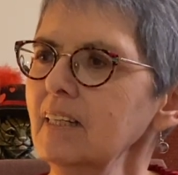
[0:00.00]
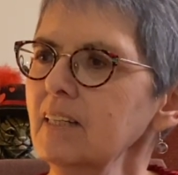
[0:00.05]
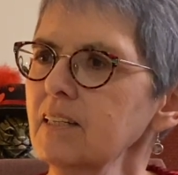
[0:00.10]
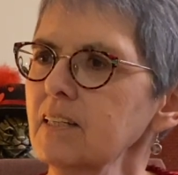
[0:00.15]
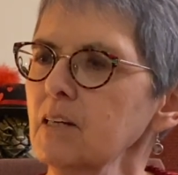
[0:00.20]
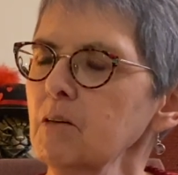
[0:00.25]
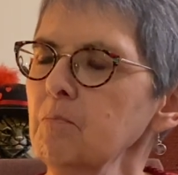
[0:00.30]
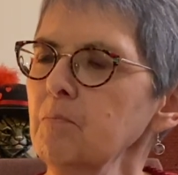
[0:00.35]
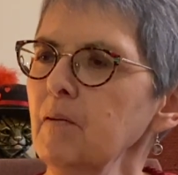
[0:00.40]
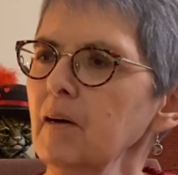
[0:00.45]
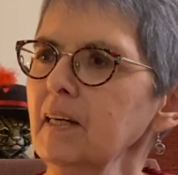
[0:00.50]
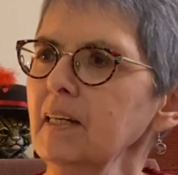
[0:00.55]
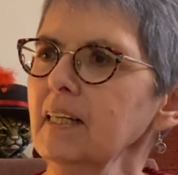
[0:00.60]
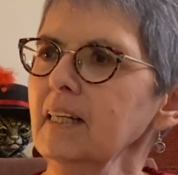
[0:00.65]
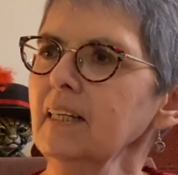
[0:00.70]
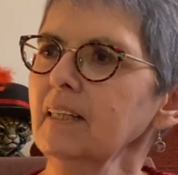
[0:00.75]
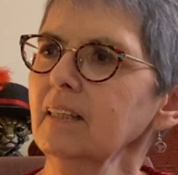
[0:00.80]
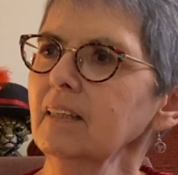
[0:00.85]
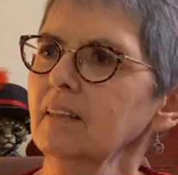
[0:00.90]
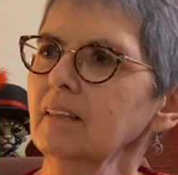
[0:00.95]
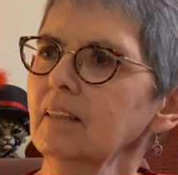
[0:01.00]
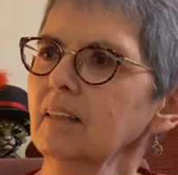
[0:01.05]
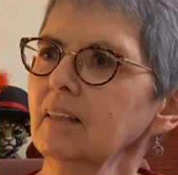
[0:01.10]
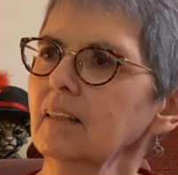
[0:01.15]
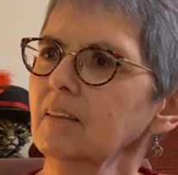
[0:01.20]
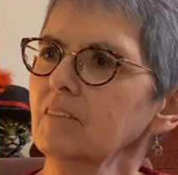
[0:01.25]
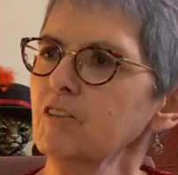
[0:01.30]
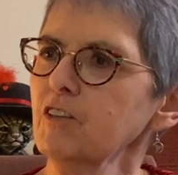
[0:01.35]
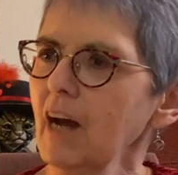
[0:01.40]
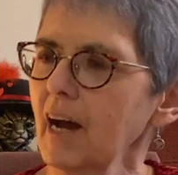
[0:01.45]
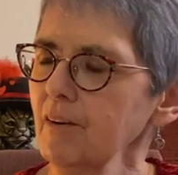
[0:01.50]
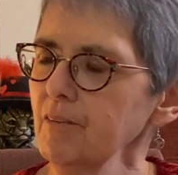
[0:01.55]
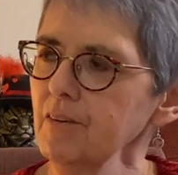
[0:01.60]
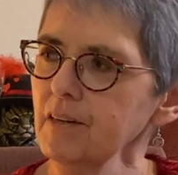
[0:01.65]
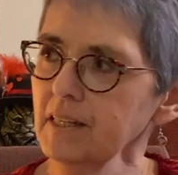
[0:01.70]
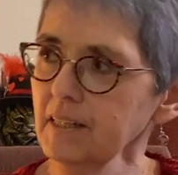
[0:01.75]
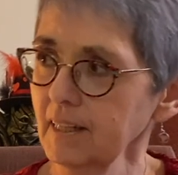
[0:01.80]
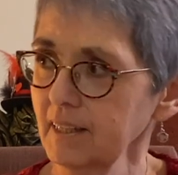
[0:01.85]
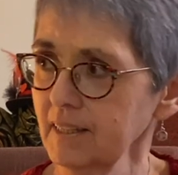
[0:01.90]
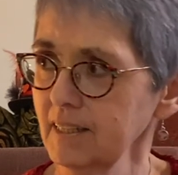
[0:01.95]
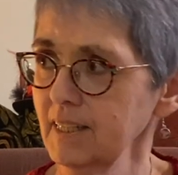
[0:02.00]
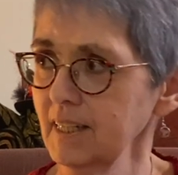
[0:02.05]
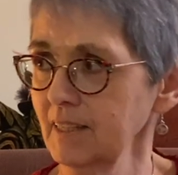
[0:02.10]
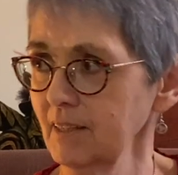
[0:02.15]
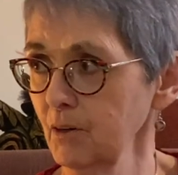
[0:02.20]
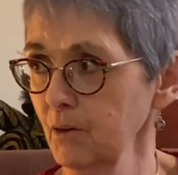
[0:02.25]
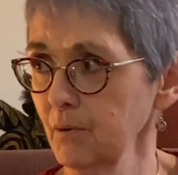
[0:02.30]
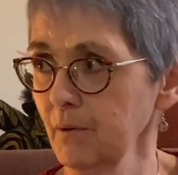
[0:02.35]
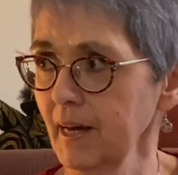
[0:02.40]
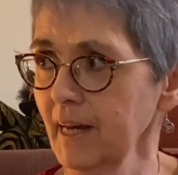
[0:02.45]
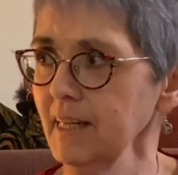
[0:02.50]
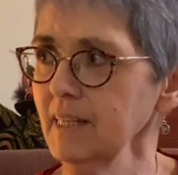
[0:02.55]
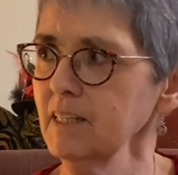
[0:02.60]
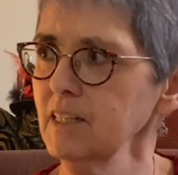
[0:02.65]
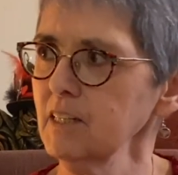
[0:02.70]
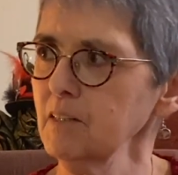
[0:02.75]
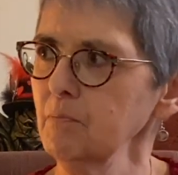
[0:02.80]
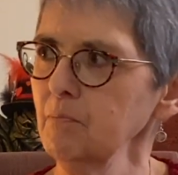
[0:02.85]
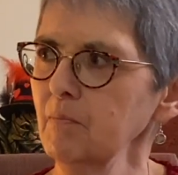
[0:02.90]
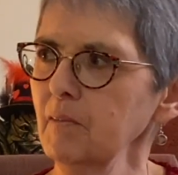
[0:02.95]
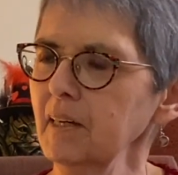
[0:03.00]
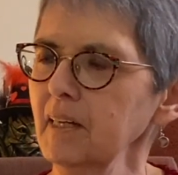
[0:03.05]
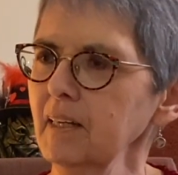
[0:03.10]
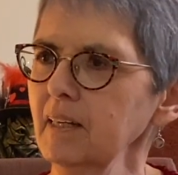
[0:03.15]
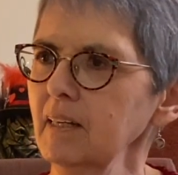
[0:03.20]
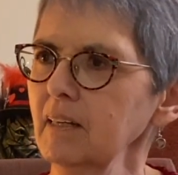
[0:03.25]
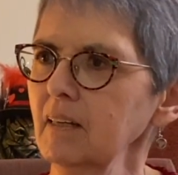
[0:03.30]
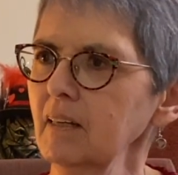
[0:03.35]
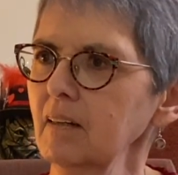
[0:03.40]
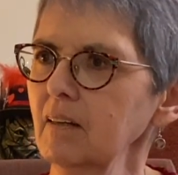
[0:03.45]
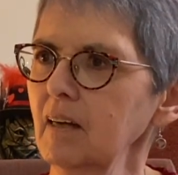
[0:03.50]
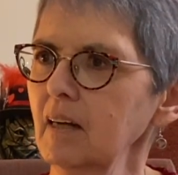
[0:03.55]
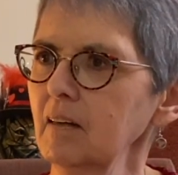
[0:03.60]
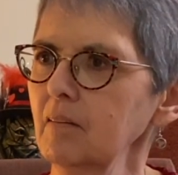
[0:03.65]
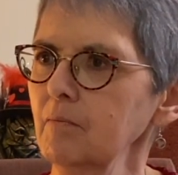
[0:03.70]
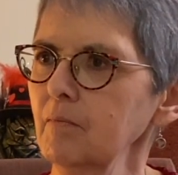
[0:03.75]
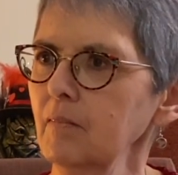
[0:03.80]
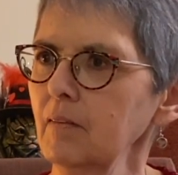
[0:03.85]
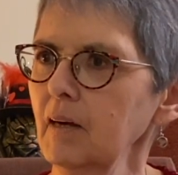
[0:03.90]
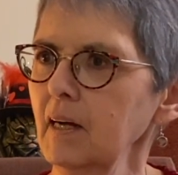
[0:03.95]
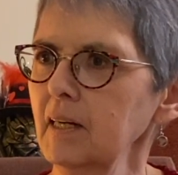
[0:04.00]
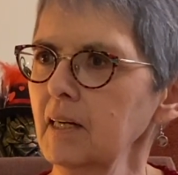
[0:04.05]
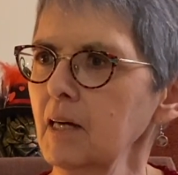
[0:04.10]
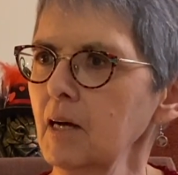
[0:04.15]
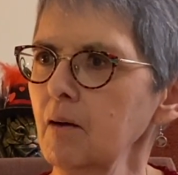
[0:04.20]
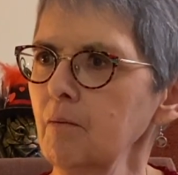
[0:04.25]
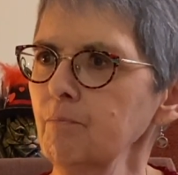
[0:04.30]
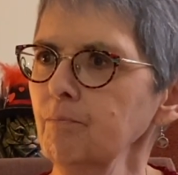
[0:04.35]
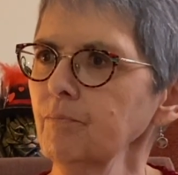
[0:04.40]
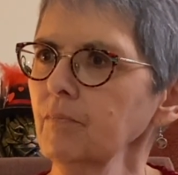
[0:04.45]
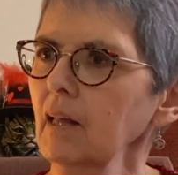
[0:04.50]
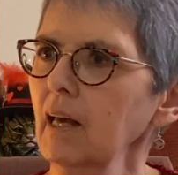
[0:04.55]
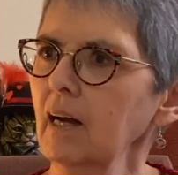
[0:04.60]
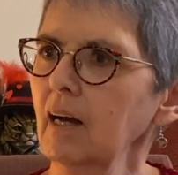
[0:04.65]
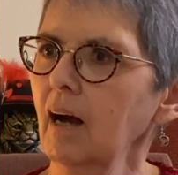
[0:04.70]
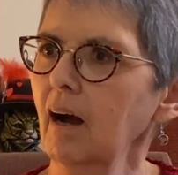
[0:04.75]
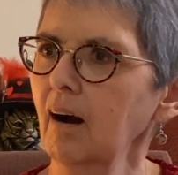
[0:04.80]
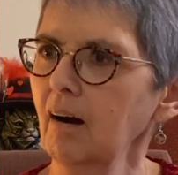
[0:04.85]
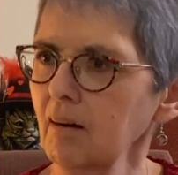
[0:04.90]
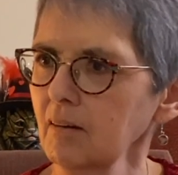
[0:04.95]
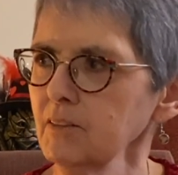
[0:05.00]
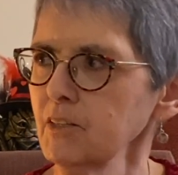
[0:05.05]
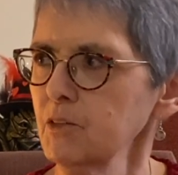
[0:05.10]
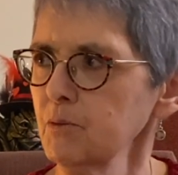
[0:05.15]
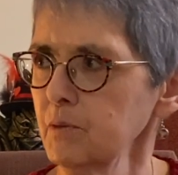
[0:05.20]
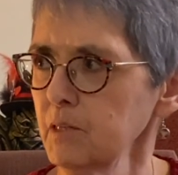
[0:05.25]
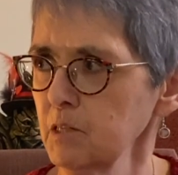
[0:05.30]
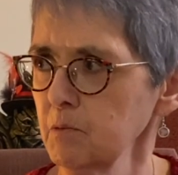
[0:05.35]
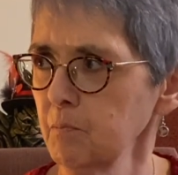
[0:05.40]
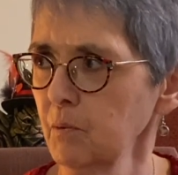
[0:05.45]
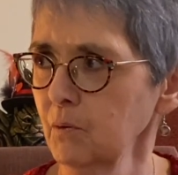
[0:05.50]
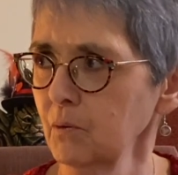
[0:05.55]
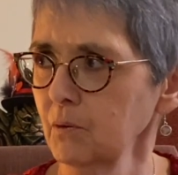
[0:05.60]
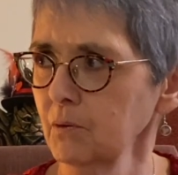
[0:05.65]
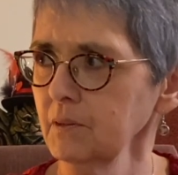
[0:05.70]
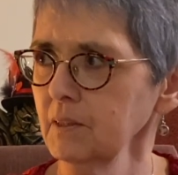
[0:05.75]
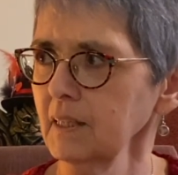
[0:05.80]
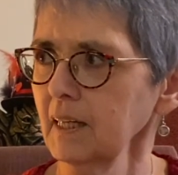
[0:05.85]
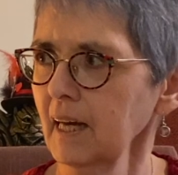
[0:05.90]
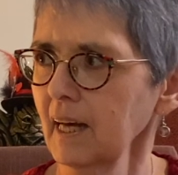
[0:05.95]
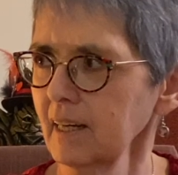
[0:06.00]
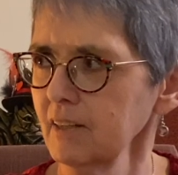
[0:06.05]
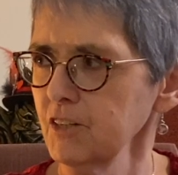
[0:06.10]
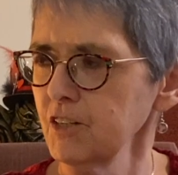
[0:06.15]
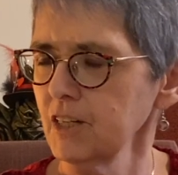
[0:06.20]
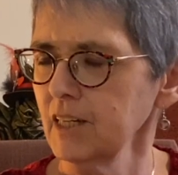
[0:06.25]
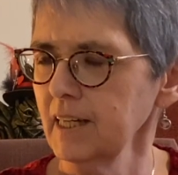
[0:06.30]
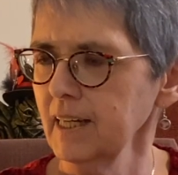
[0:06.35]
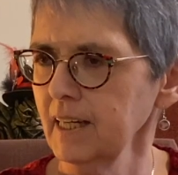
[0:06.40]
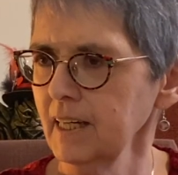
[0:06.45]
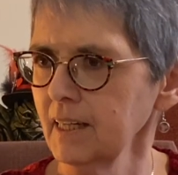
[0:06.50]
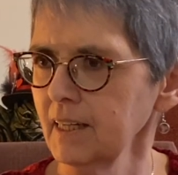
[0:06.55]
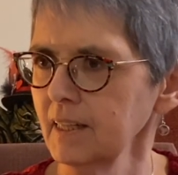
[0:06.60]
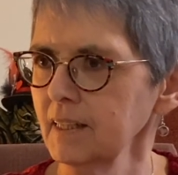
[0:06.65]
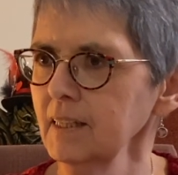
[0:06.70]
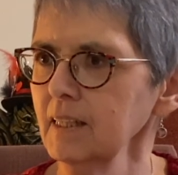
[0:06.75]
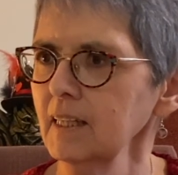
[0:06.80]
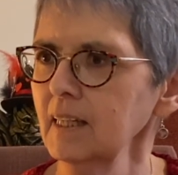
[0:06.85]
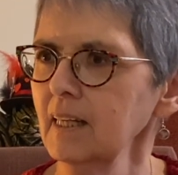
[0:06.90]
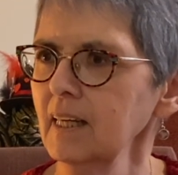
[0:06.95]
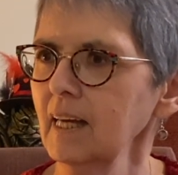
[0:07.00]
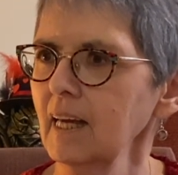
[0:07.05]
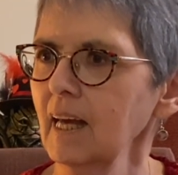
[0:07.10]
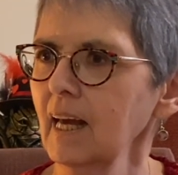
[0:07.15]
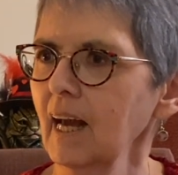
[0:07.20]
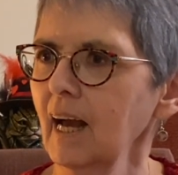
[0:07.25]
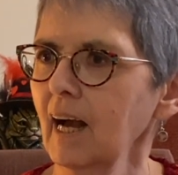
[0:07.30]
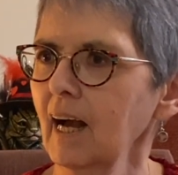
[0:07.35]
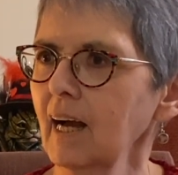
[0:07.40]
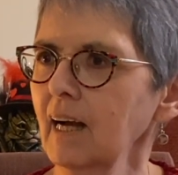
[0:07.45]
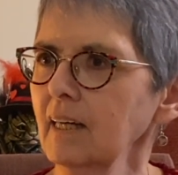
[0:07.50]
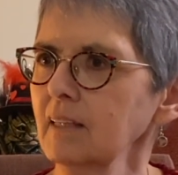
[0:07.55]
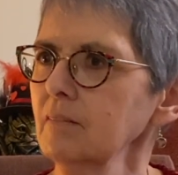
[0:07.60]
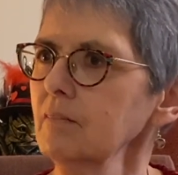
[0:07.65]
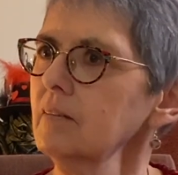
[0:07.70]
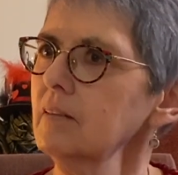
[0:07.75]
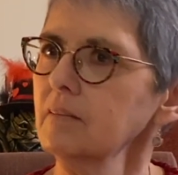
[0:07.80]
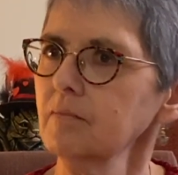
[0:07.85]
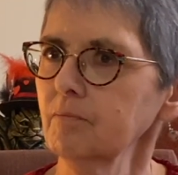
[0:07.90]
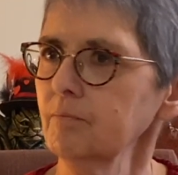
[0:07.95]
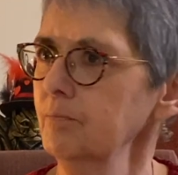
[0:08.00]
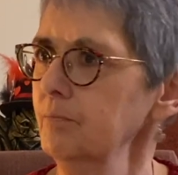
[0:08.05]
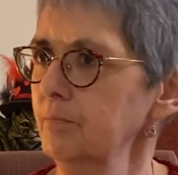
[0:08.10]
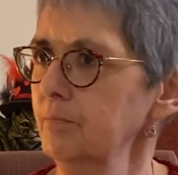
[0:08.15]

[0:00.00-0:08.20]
So by January 1908, my aunt was born, Angelina, and